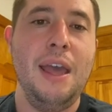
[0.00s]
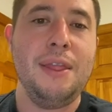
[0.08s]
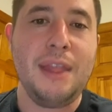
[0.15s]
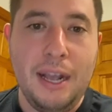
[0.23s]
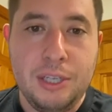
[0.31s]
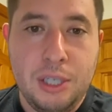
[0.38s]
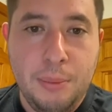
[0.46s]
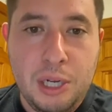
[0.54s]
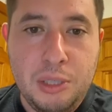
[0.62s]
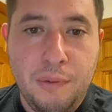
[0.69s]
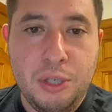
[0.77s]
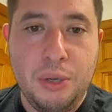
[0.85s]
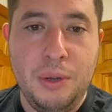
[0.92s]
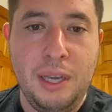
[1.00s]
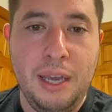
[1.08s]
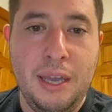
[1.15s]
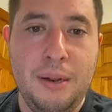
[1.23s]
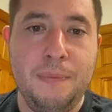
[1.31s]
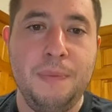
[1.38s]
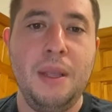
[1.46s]
Thanks so much for tuning
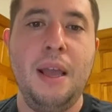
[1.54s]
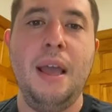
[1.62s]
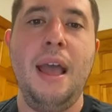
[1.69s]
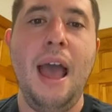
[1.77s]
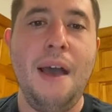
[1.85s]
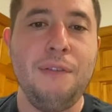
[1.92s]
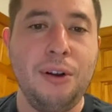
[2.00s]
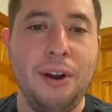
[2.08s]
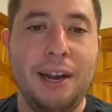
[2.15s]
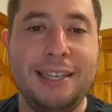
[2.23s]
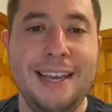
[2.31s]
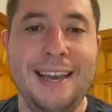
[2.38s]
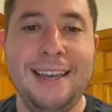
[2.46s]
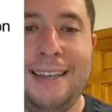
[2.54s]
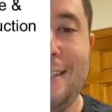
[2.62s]
in. Have a great day.